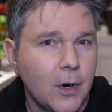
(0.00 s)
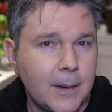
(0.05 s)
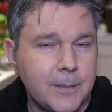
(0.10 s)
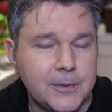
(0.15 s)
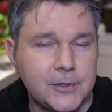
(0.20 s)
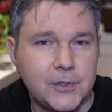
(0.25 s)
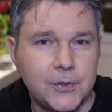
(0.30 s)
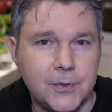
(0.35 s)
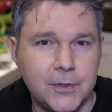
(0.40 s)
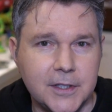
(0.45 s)

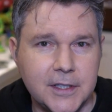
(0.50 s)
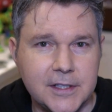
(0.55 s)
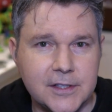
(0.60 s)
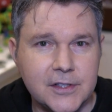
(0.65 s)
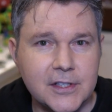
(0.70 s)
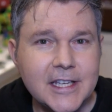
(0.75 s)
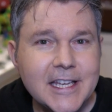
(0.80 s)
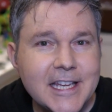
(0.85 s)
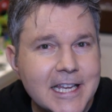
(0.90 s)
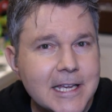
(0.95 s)
opportunities
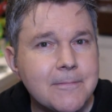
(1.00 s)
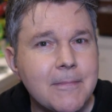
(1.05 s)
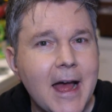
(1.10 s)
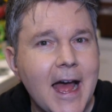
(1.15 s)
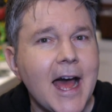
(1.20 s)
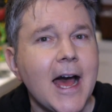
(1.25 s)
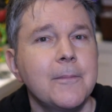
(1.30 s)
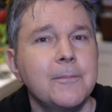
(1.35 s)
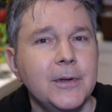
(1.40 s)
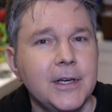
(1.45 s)
keep
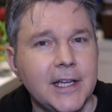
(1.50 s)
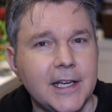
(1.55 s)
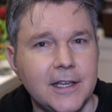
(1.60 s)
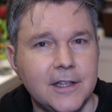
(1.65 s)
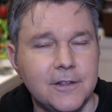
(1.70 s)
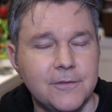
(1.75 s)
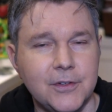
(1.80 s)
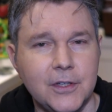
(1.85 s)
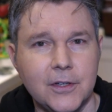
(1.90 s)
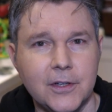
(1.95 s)
happening in
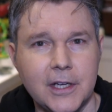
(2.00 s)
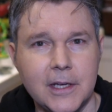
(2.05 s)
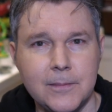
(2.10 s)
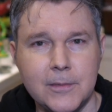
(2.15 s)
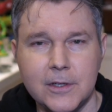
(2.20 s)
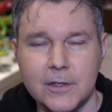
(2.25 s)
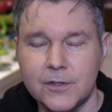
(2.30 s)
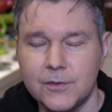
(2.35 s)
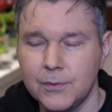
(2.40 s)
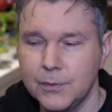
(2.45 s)
the video game
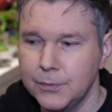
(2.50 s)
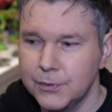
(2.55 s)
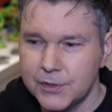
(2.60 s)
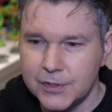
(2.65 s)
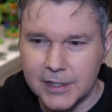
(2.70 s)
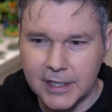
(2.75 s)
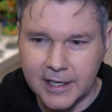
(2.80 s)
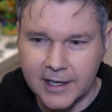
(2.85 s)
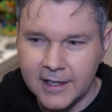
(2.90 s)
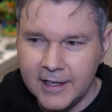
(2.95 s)
industry. We're
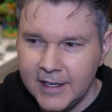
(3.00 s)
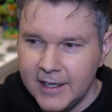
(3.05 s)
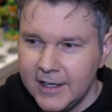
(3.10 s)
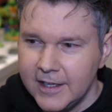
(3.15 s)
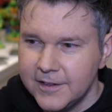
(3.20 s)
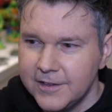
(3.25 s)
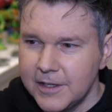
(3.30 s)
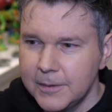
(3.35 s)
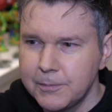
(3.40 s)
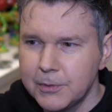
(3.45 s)
seeing
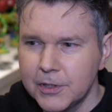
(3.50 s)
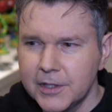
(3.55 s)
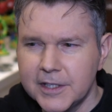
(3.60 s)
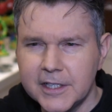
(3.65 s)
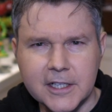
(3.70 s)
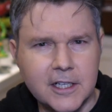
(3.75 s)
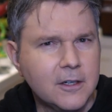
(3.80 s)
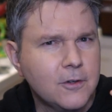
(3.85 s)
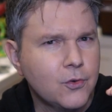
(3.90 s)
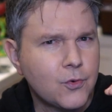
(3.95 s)
the ability
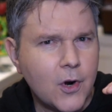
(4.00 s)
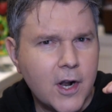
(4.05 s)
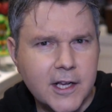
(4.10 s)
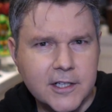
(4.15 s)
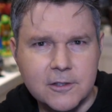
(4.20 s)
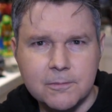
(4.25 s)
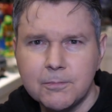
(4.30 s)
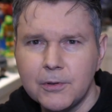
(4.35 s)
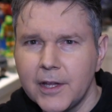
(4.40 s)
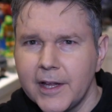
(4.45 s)
to
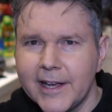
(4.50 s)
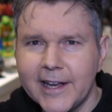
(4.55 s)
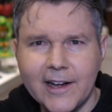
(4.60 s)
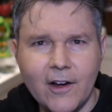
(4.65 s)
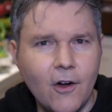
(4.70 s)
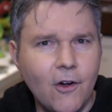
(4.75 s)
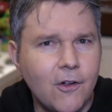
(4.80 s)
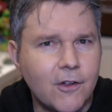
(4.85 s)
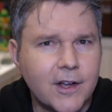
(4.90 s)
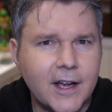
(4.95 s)
cross-play
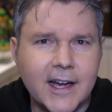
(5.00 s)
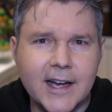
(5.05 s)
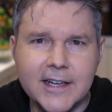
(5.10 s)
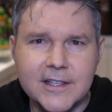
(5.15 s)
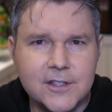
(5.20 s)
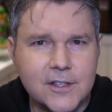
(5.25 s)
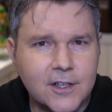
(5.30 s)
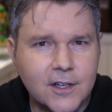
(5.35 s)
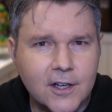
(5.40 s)
all kinds of